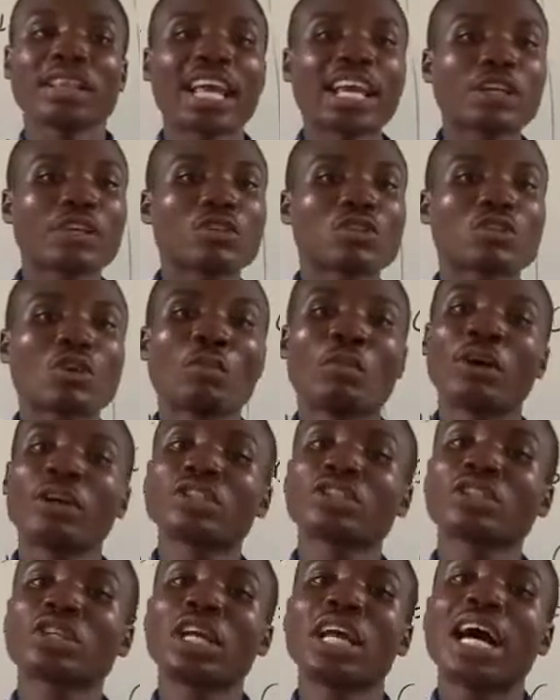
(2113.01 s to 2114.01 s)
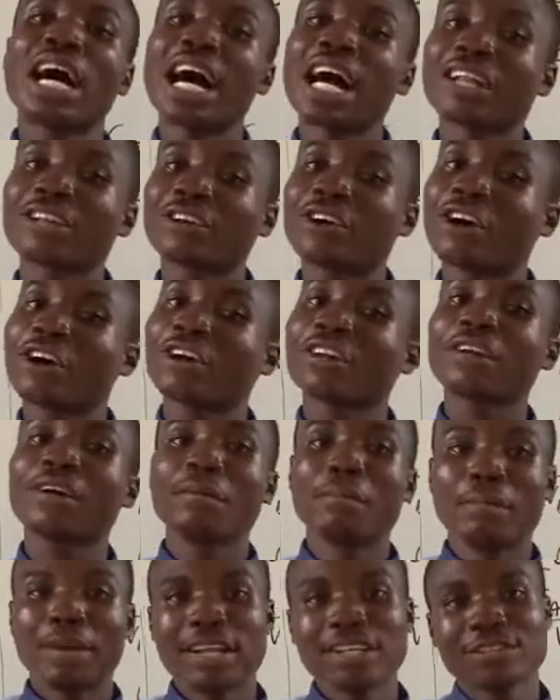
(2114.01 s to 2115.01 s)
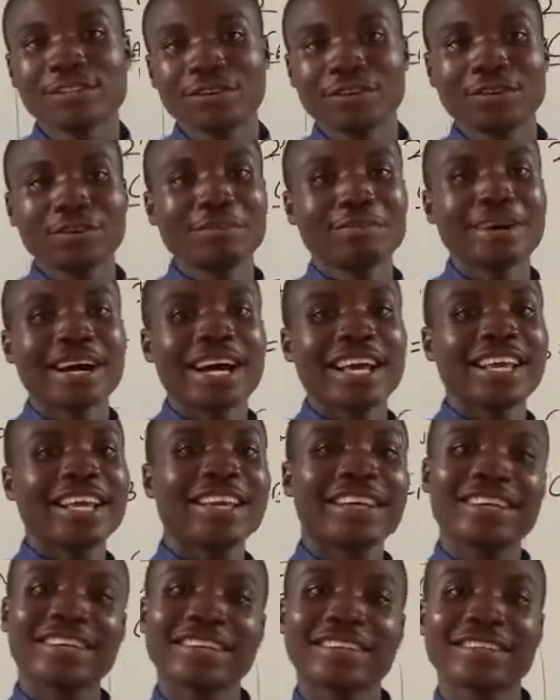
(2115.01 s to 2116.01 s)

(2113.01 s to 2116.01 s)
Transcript: Thank you so much, and God bless you. Bye.